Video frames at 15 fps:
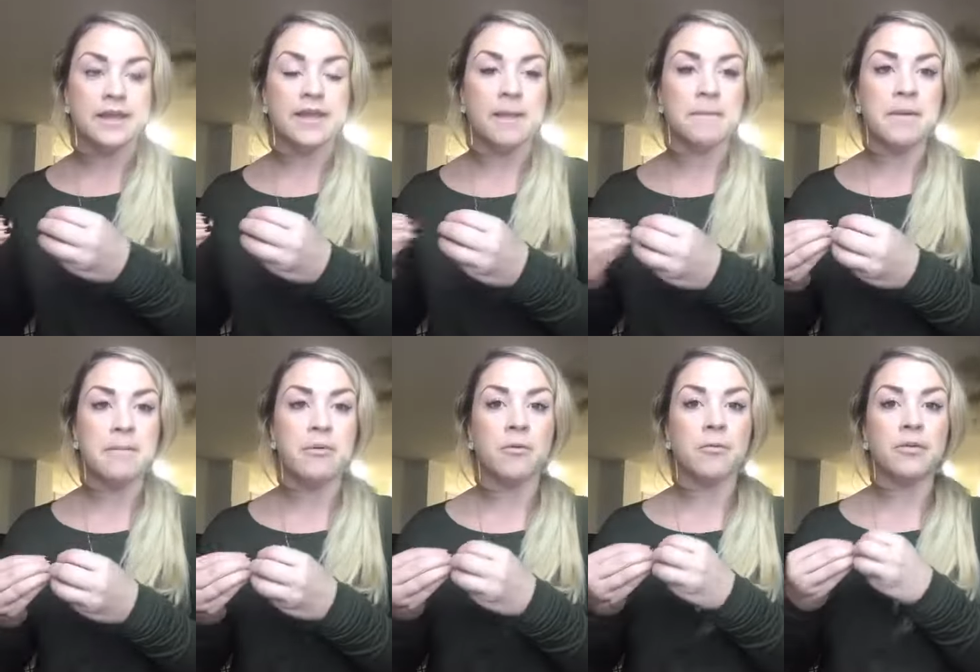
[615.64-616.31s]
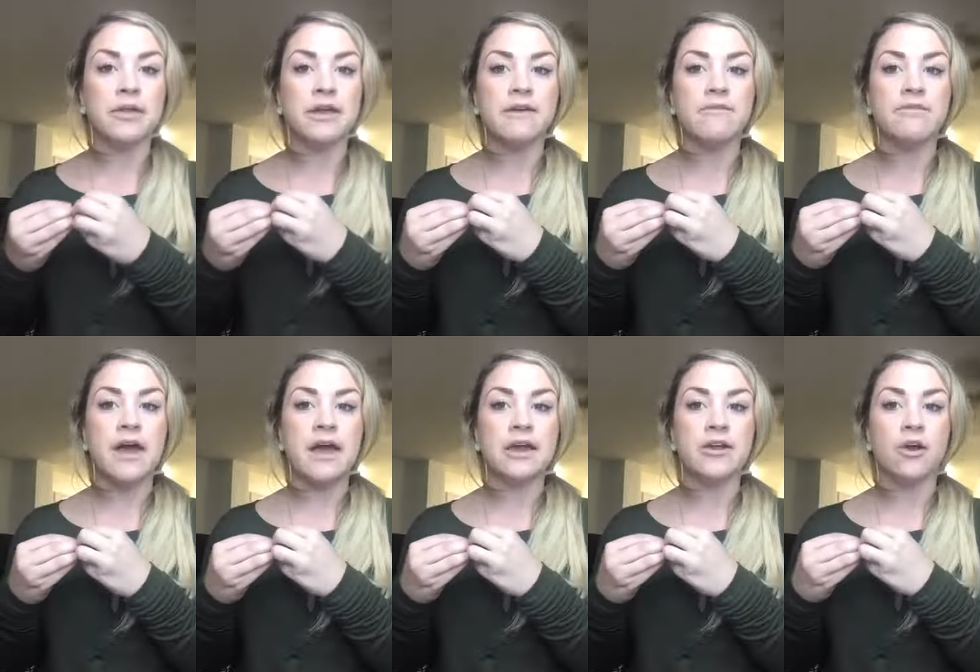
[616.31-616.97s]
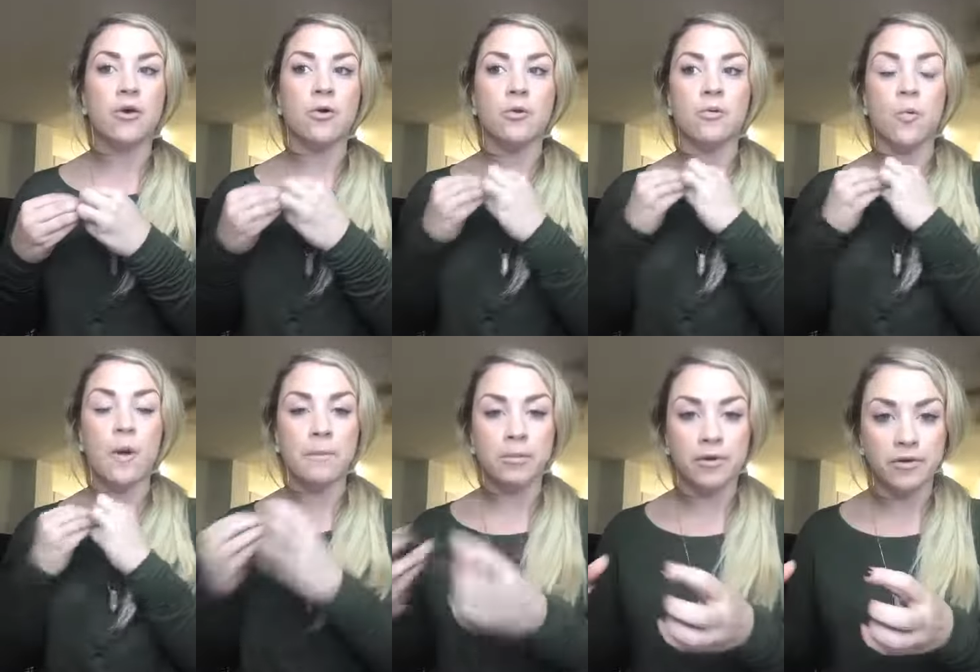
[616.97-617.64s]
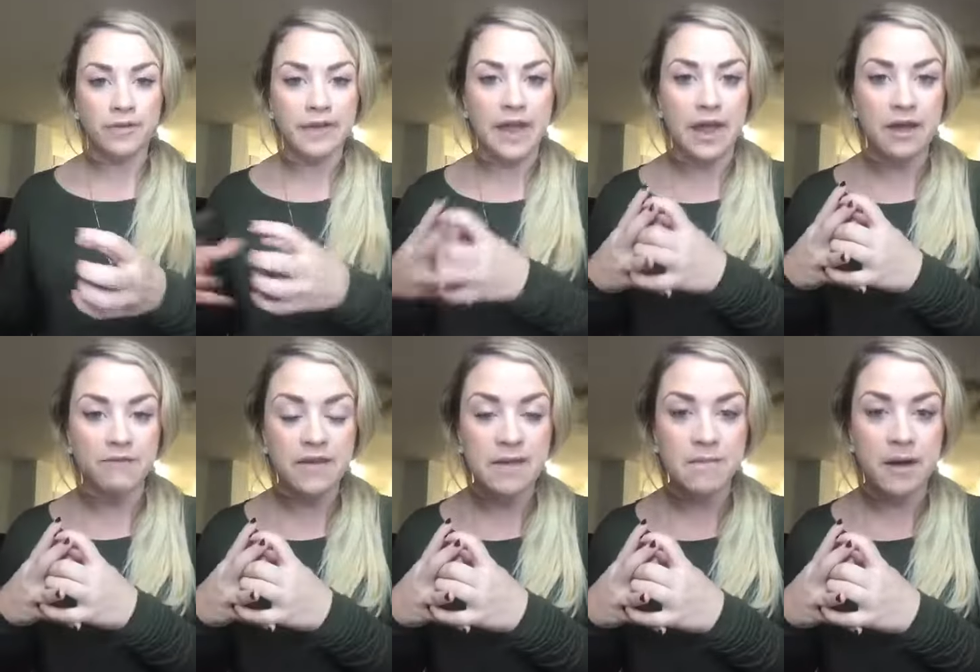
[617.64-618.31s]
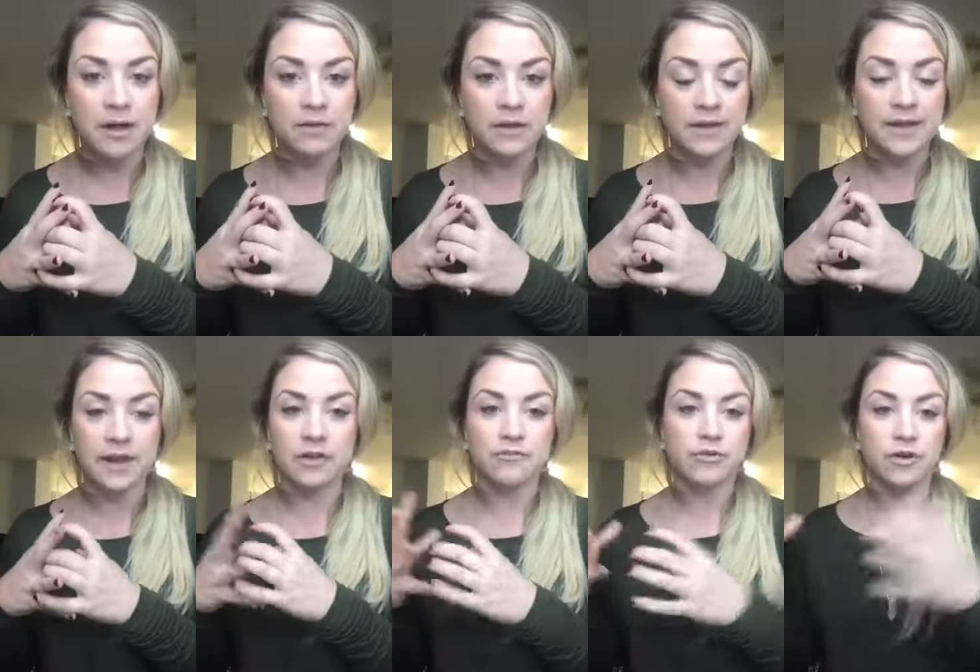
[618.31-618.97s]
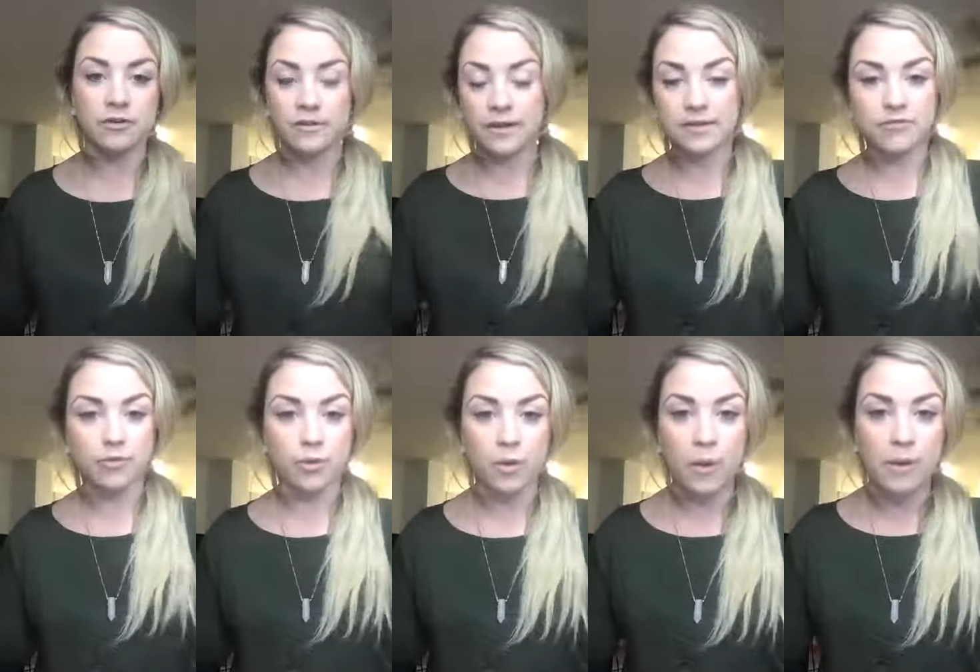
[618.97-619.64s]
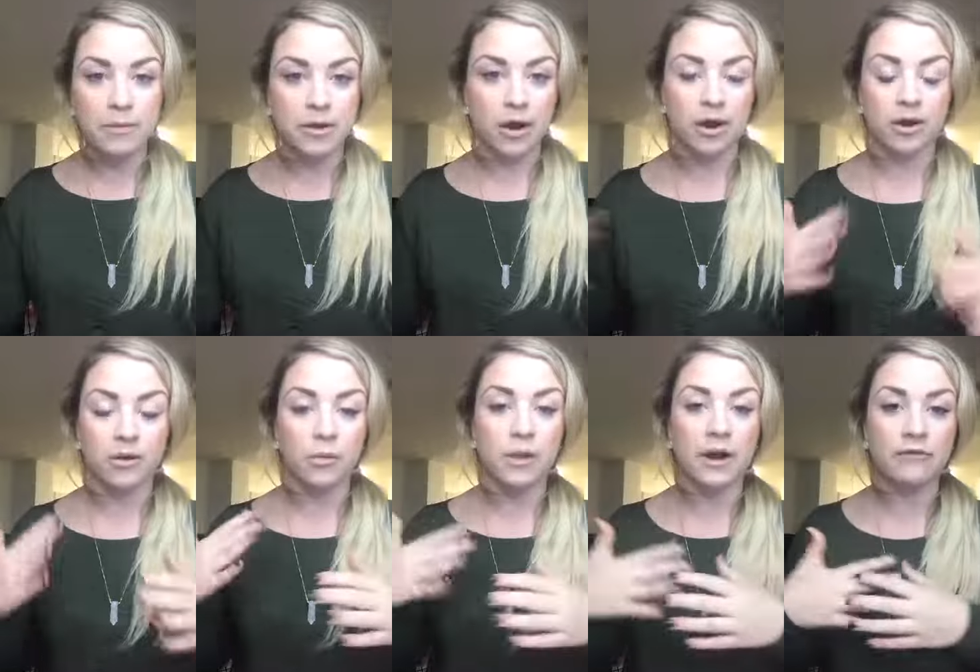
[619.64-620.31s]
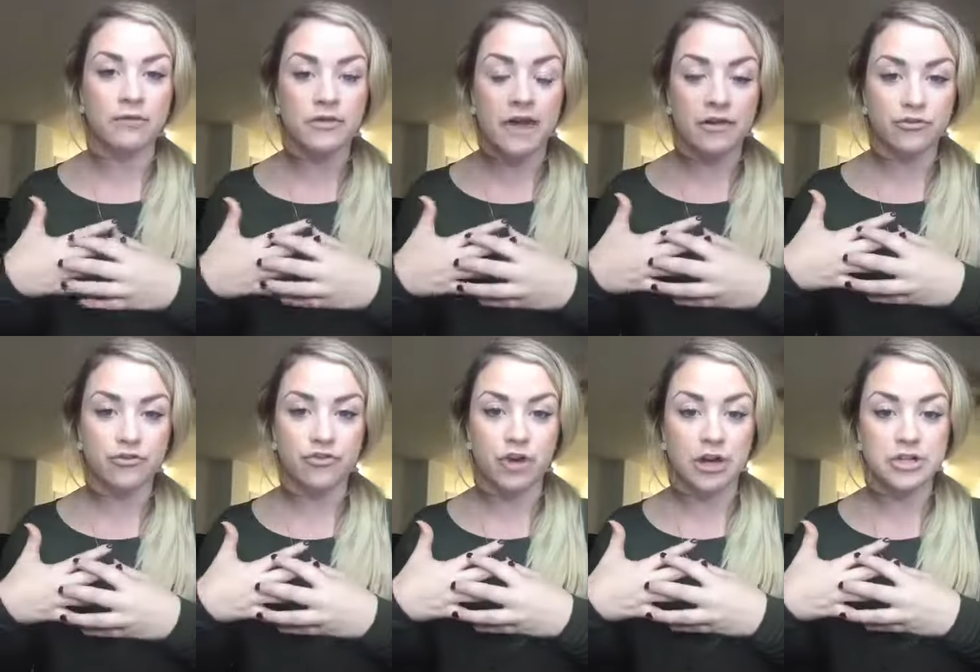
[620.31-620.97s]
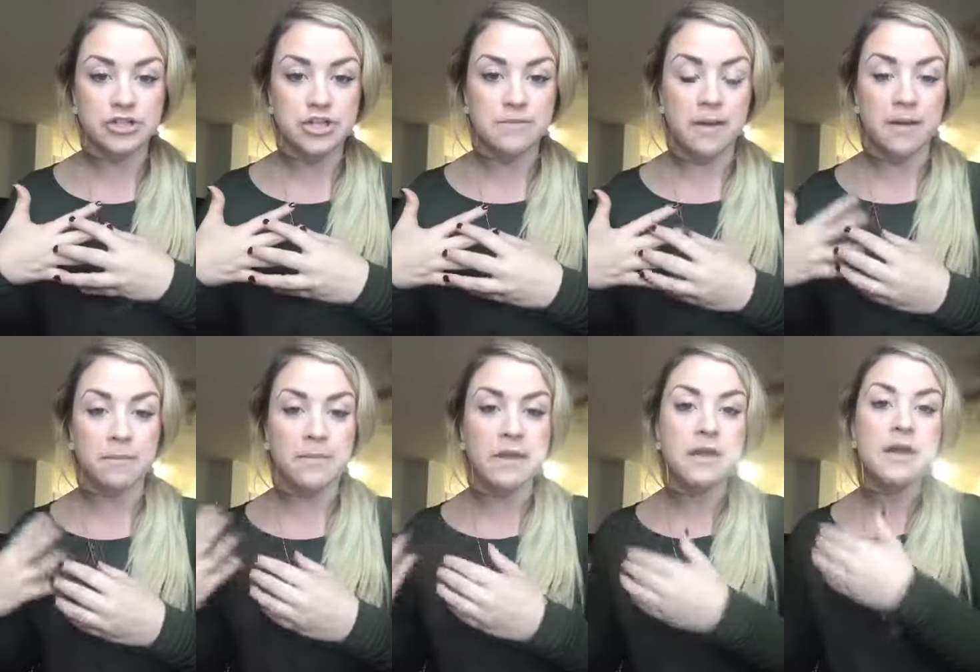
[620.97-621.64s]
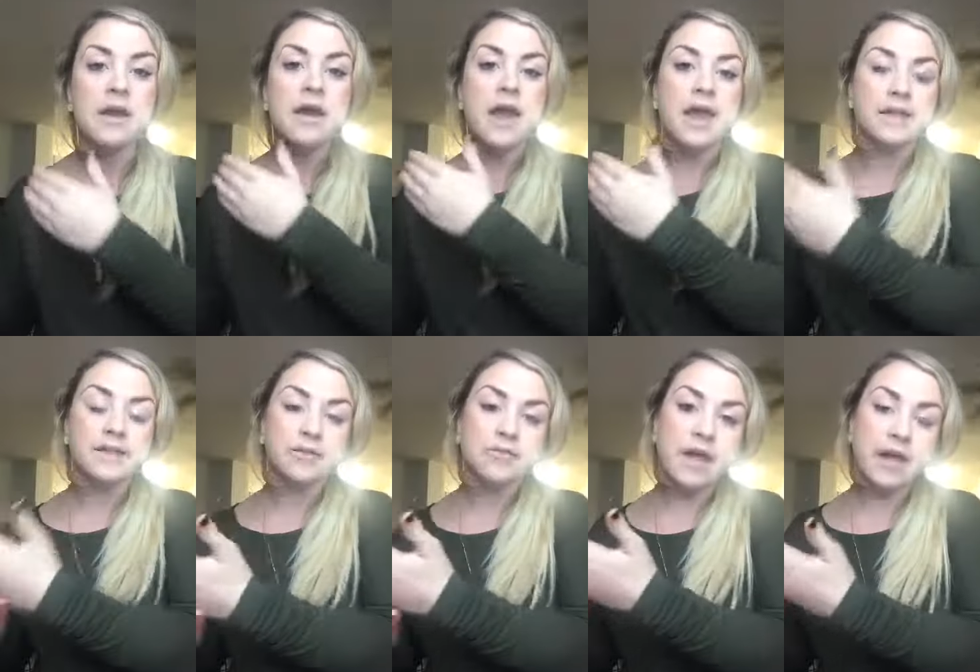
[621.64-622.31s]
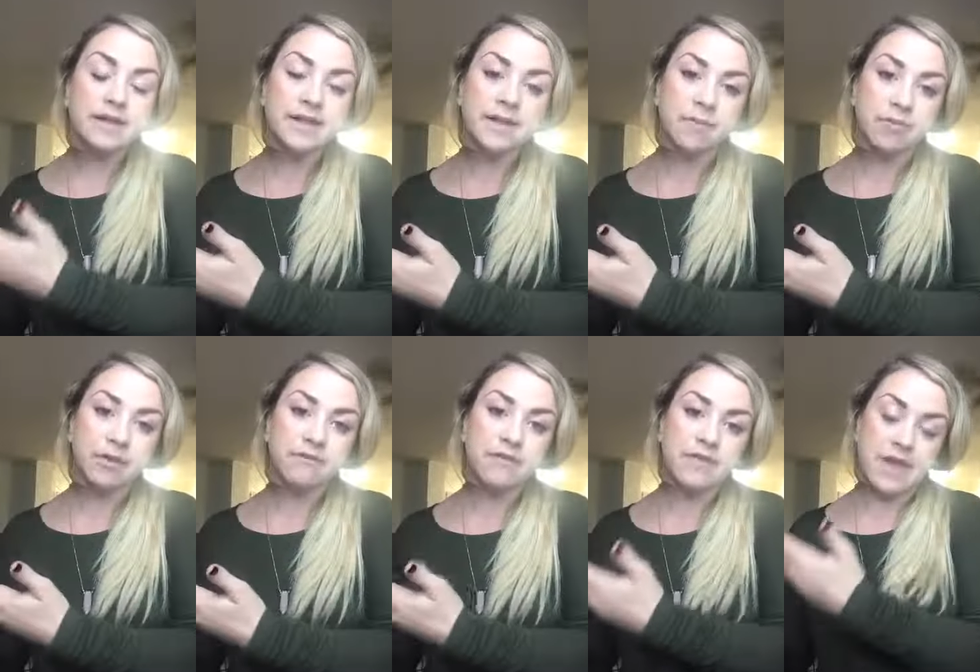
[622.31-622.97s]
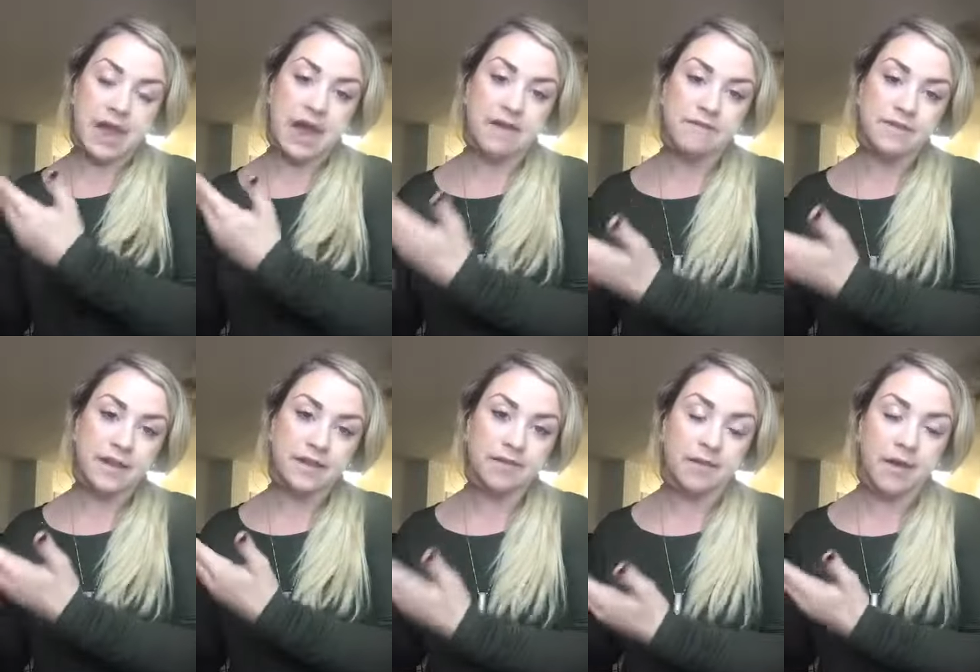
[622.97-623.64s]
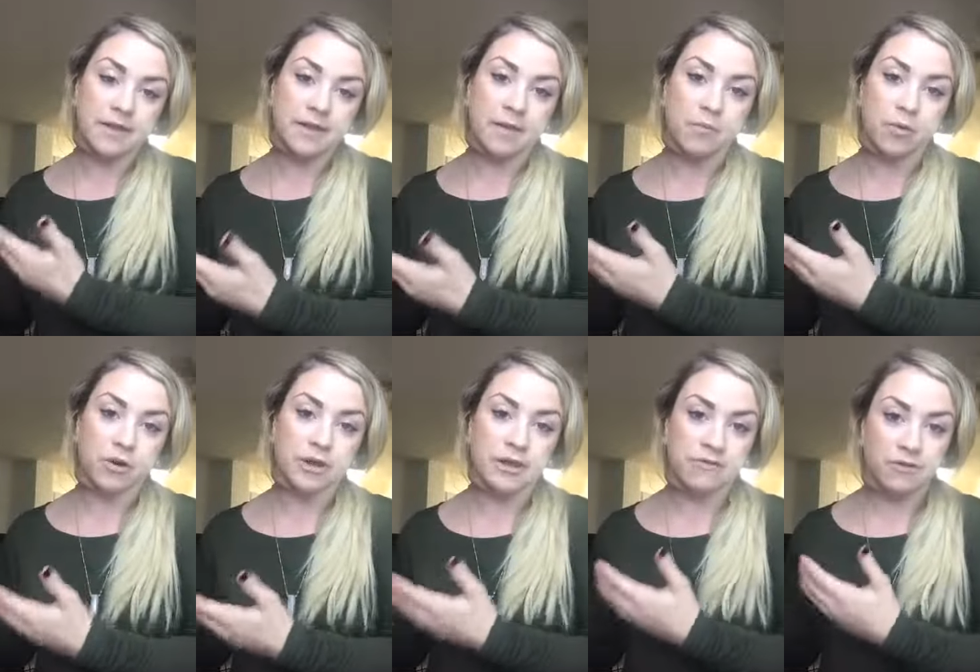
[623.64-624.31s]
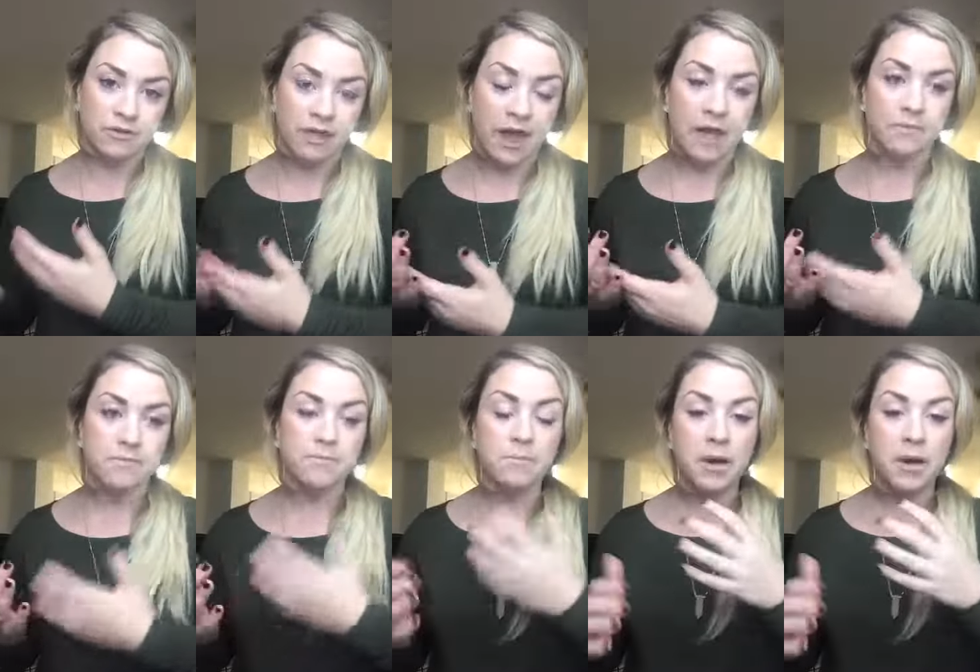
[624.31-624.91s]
Some people believe that, 1% of email list converts to a webinar or whatever that strategy might be. And so that's the belief that they have, and that's what ends up working for them.